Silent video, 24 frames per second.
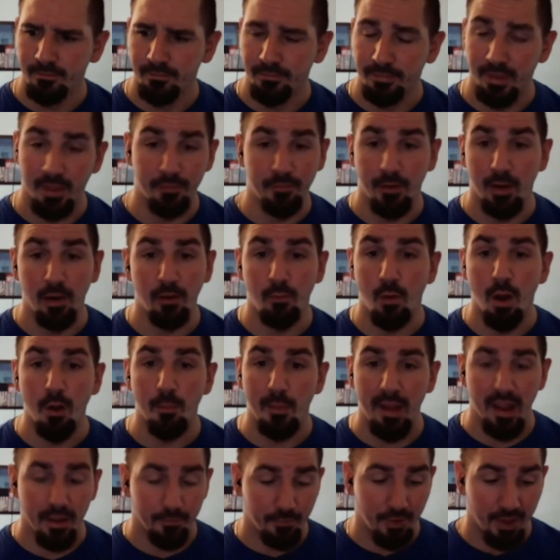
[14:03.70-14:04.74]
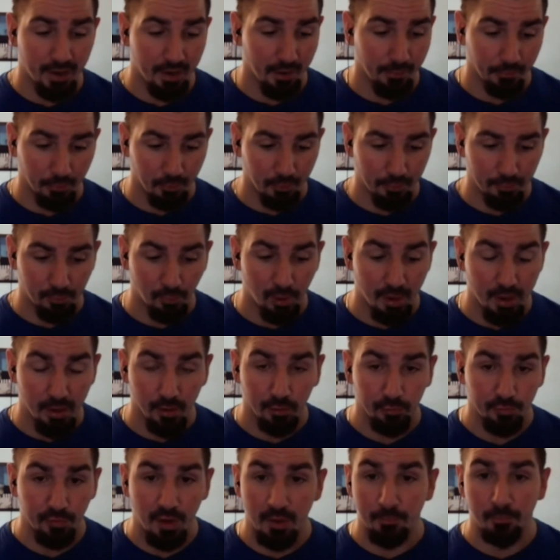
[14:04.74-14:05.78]
They very well may have had other good
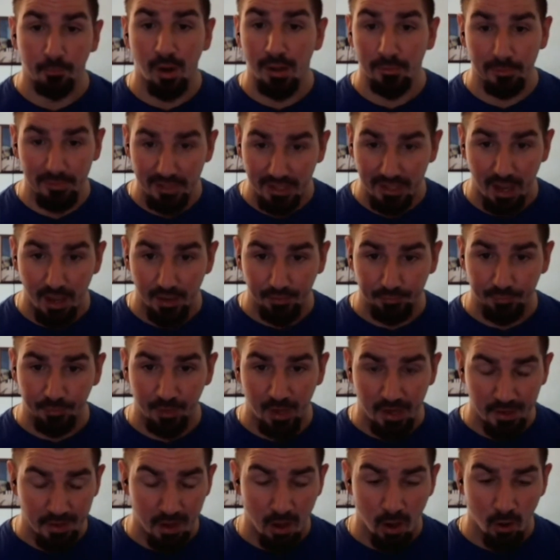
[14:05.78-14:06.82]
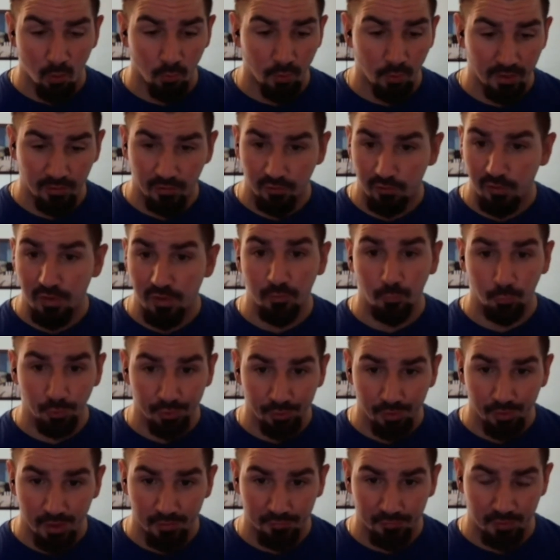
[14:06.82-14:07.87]
players, and probably guys that I know, and I just didn't
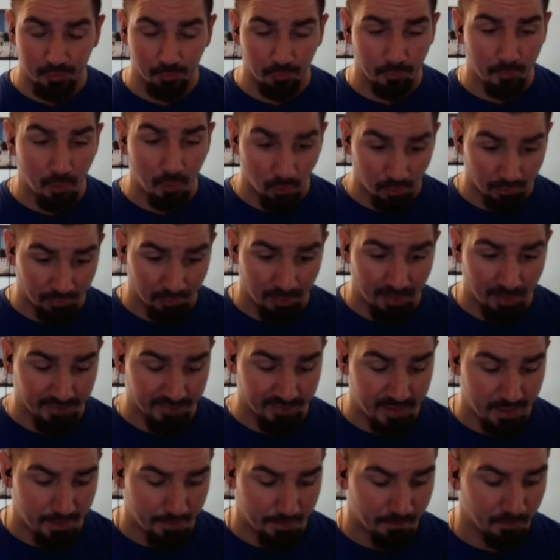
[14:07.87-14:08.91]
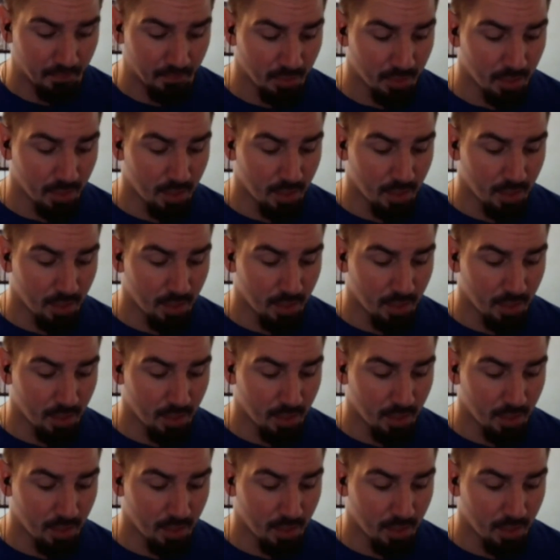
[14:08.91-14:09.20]
realize they were part of that team.